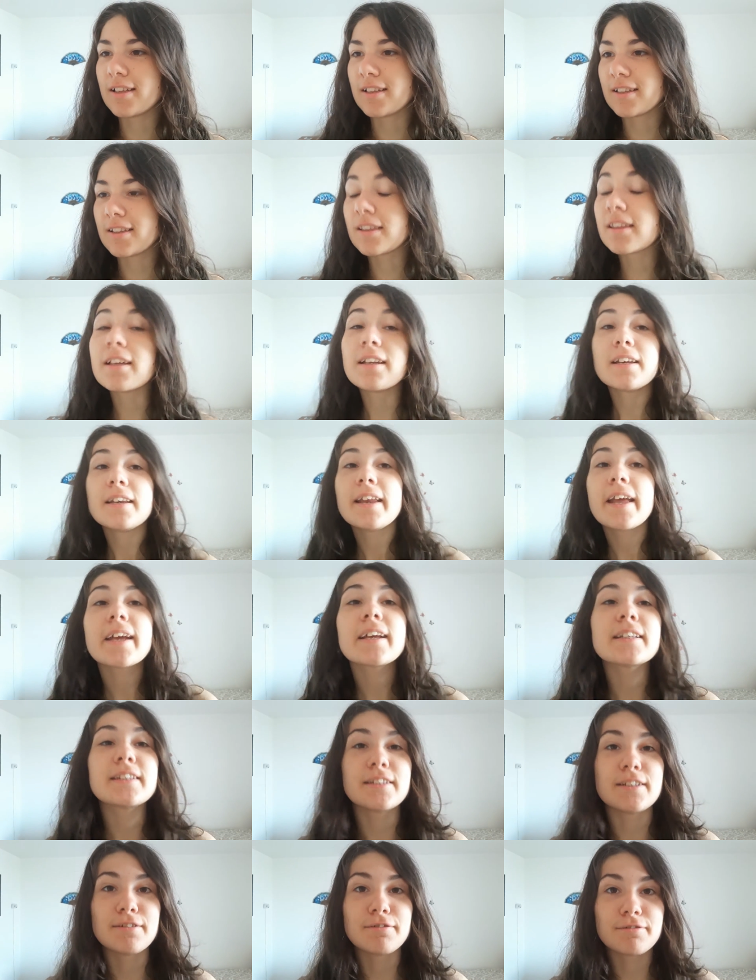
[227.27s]
the
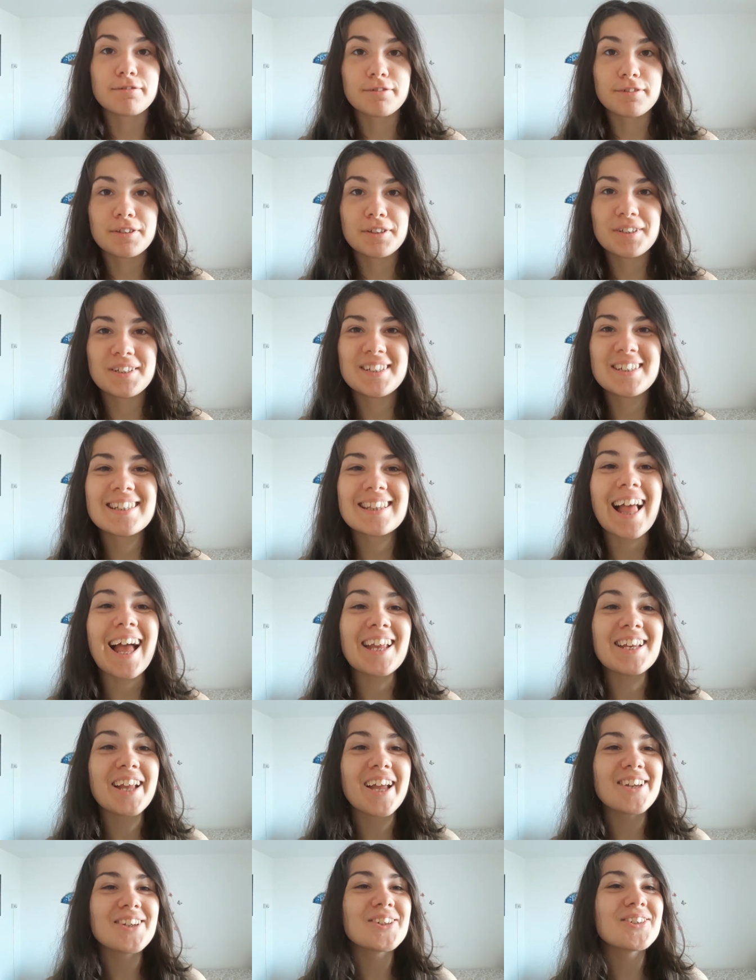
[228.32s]
negative,
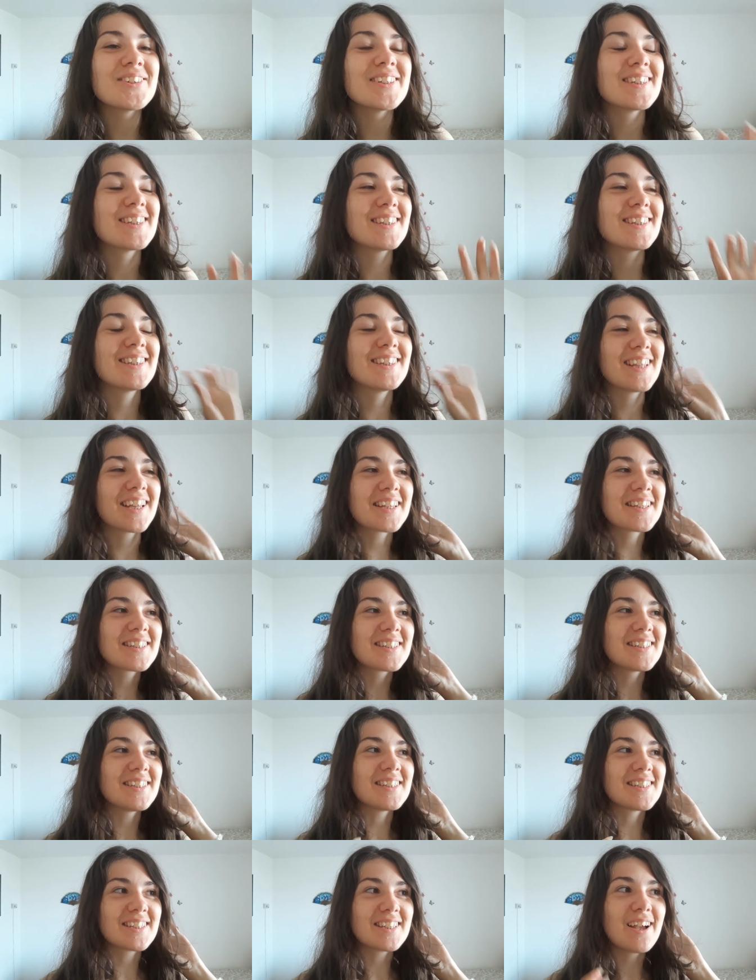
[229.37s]
I, I know it
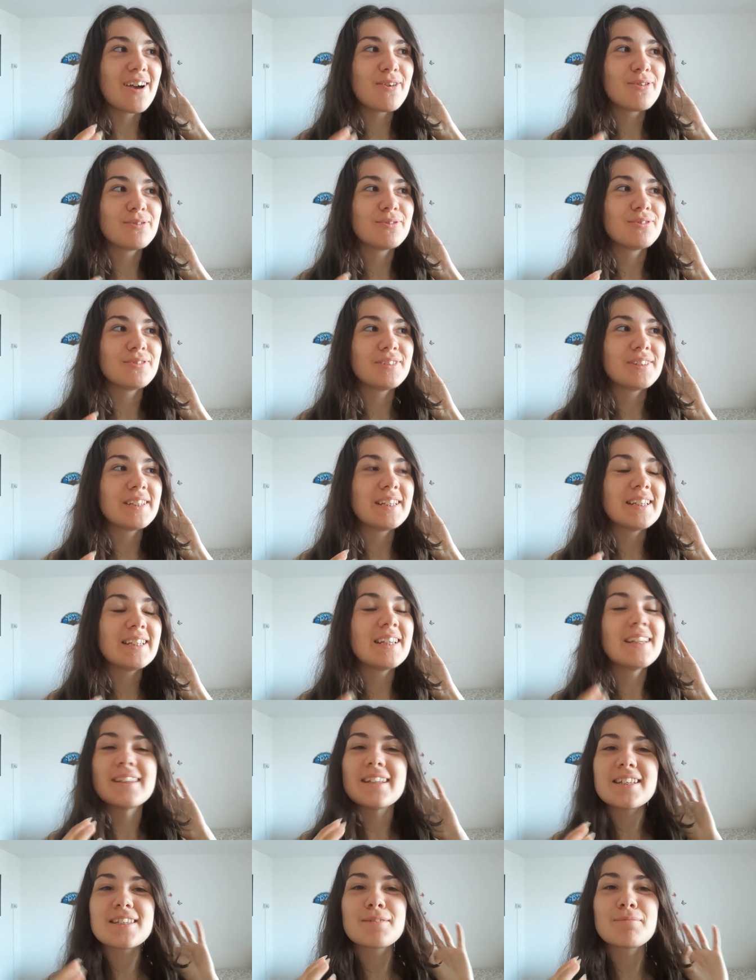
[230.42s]
doesn't sound, it,
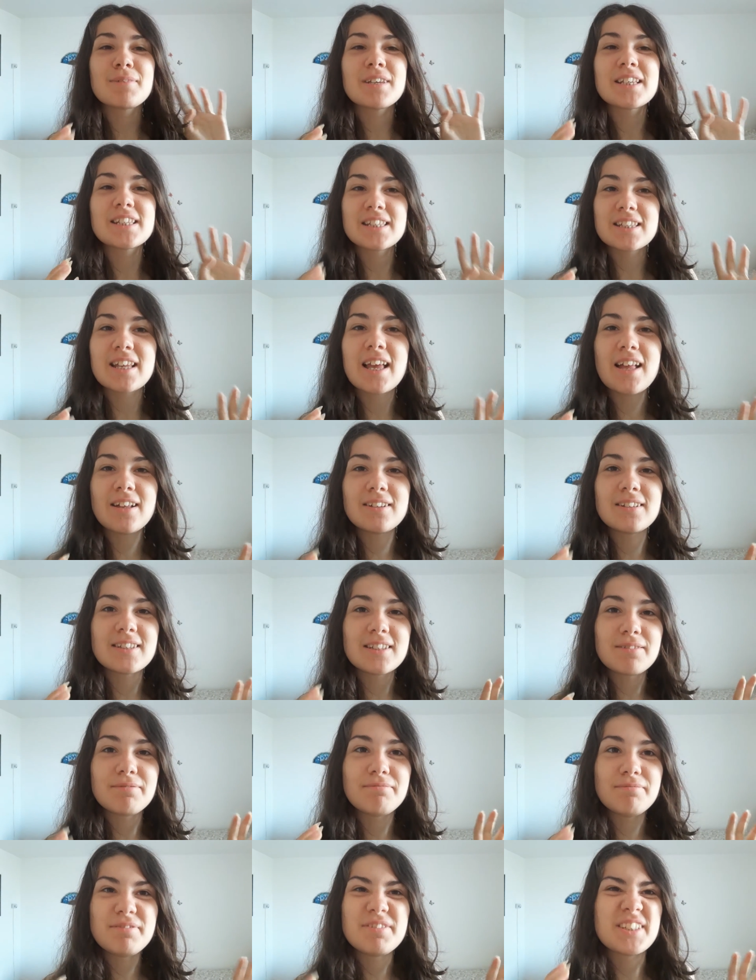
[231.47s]
it doesn't make
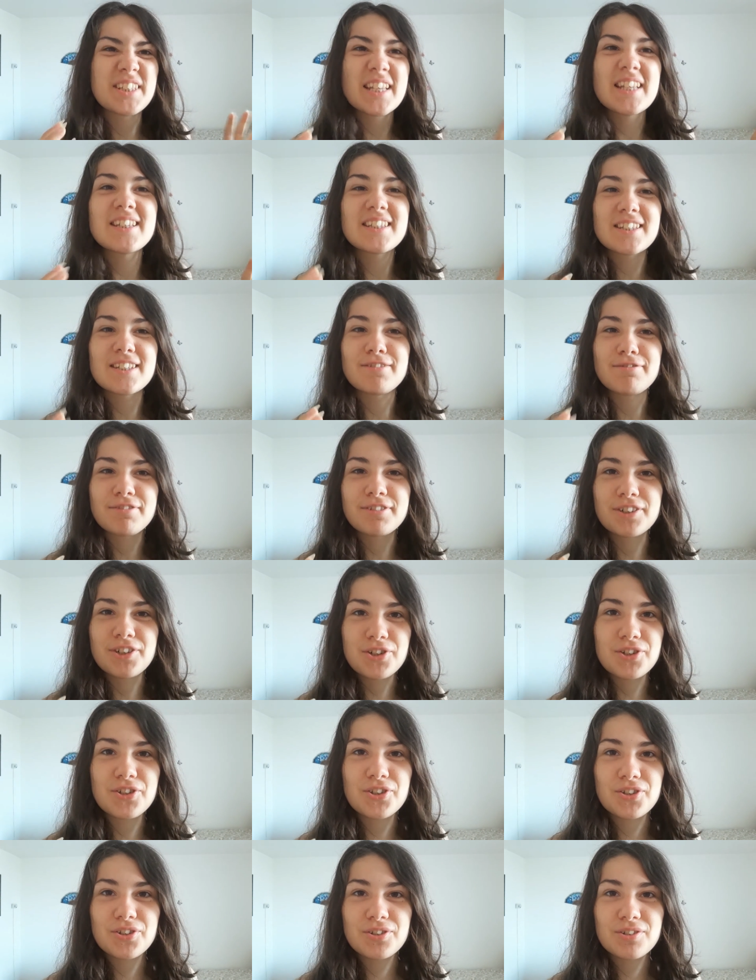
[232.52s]
sense, sense at
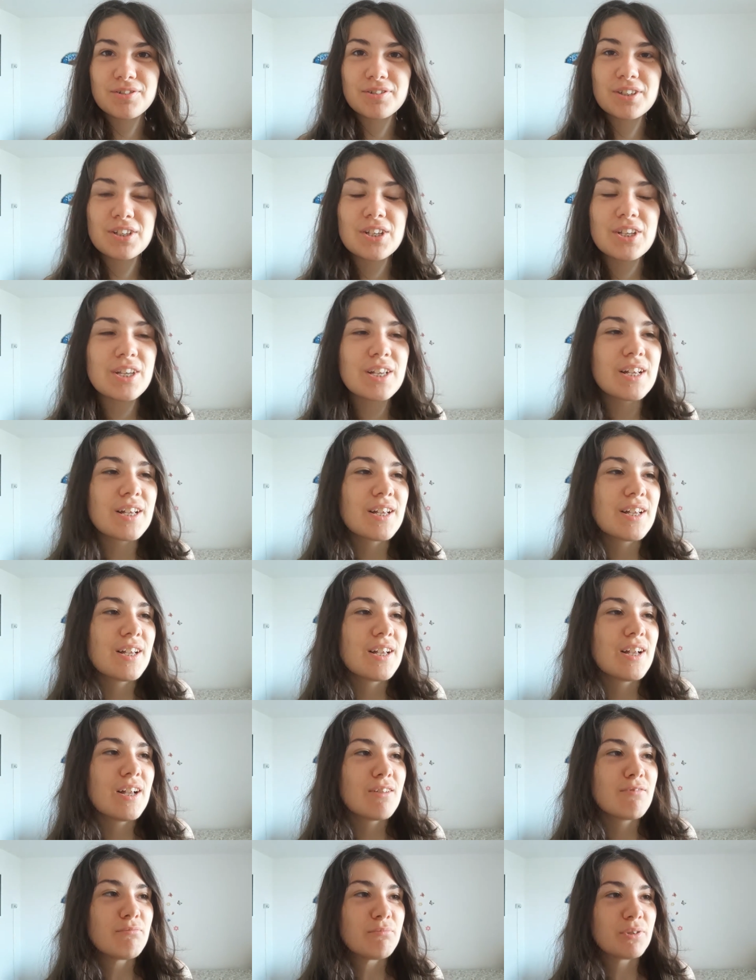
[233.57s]
first,
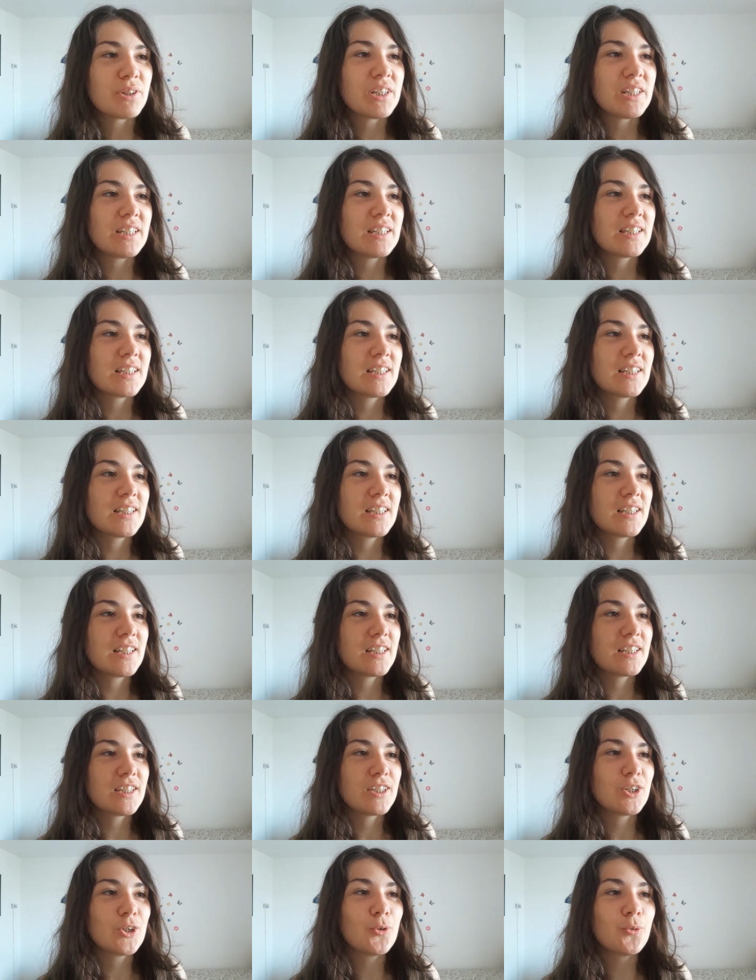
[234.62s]
but
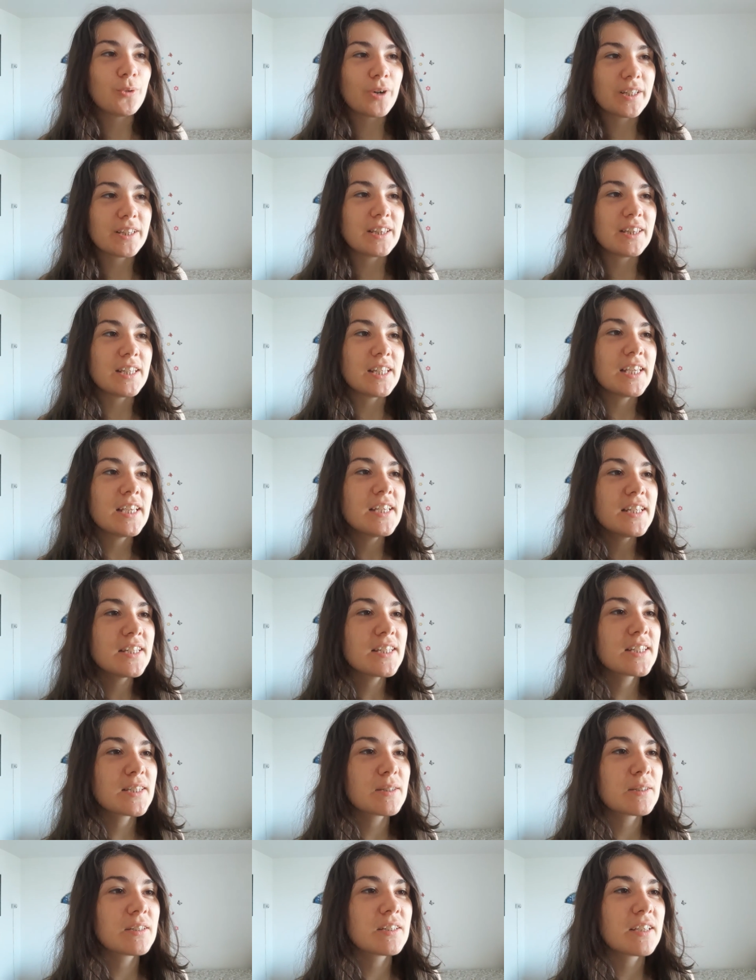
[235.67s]
what
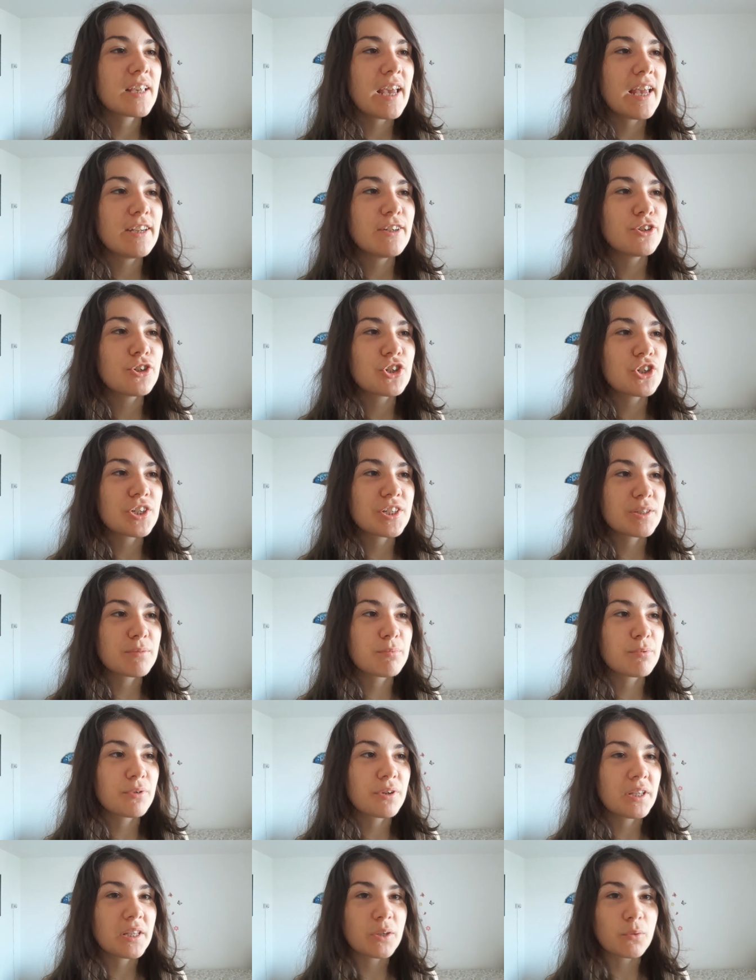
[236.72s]
these energies
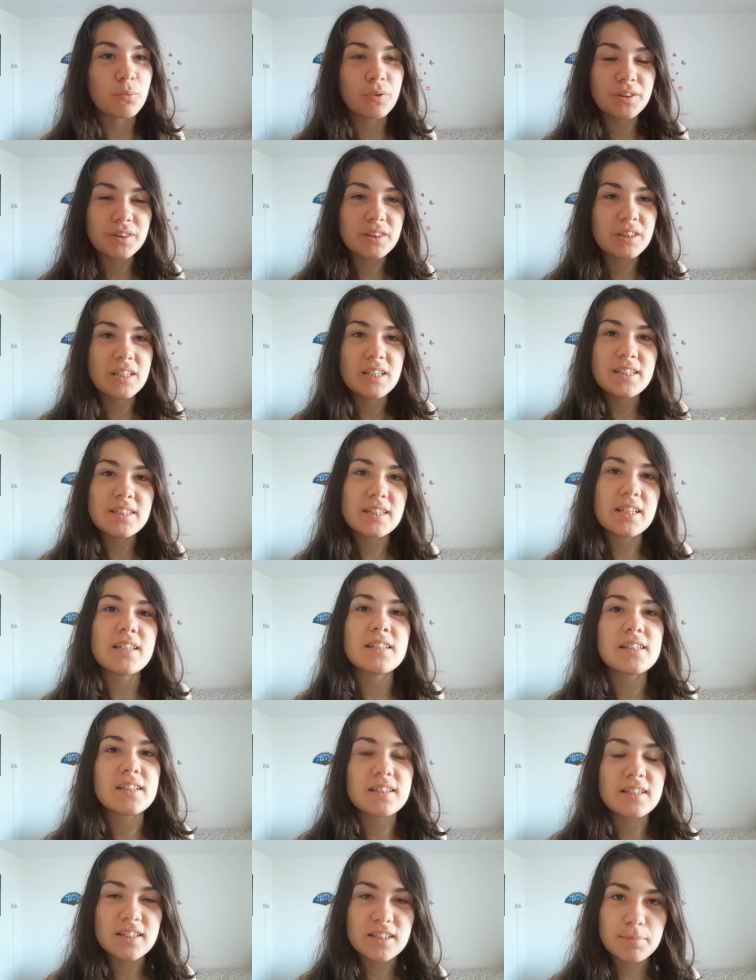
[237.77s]
bring, what these
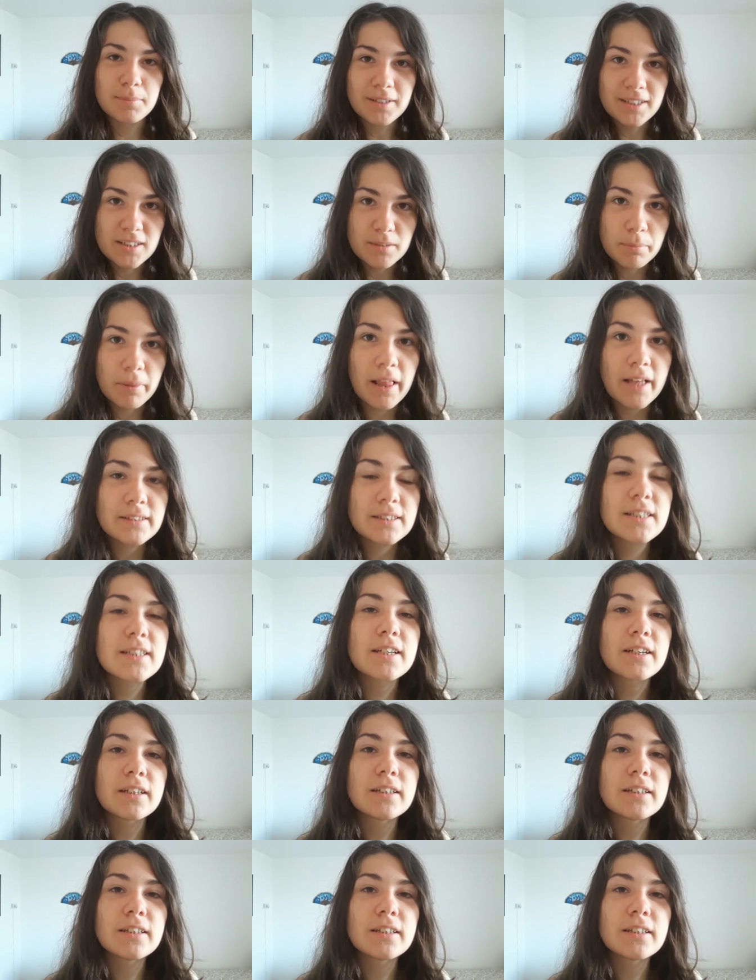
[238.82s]
entities, because planets are